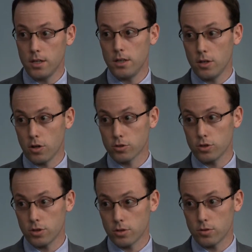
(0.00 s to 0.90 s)
in the
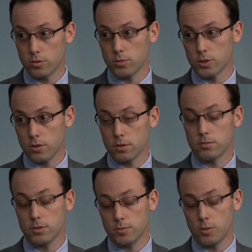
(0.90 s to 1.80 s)
oxygen group. So
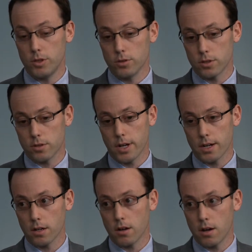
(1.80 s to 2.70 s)
when we looked at
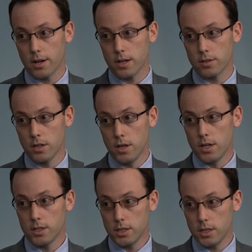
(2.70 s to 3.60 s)
creatinine kinase,
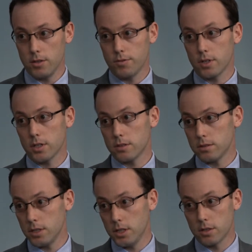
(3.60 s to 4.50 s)
significant
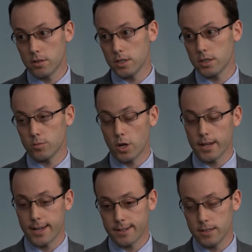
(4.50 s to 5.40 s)
increase in
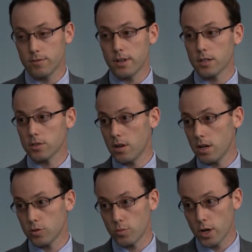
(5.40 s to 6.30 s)
myocardial infarct
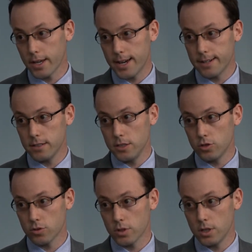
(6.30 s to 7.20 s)
size or myocardial
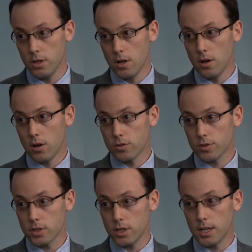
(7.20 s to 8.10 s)
injury on
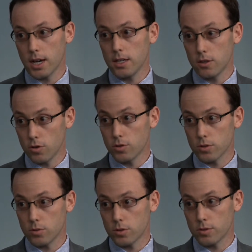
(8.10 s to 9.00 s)
CK in those
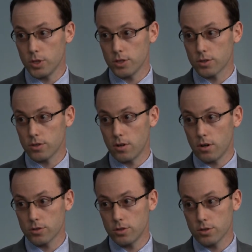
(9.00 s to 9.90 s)
that were administered
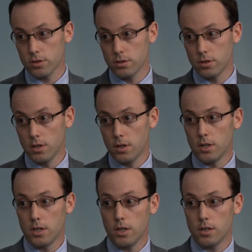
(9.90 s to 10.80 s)
oxygen.
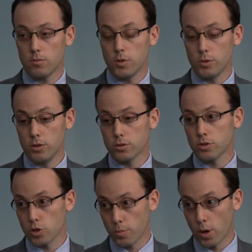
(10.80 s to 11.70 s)
When we looked
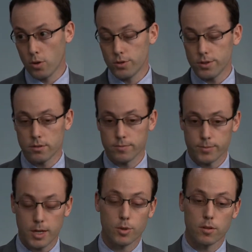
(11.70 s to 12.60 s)
at troponin,
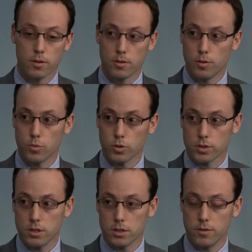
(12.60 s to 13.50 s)
maybe a more
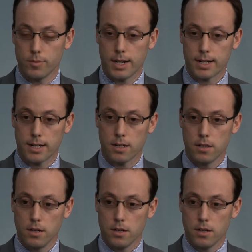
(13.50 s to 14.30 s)
sensitive marker,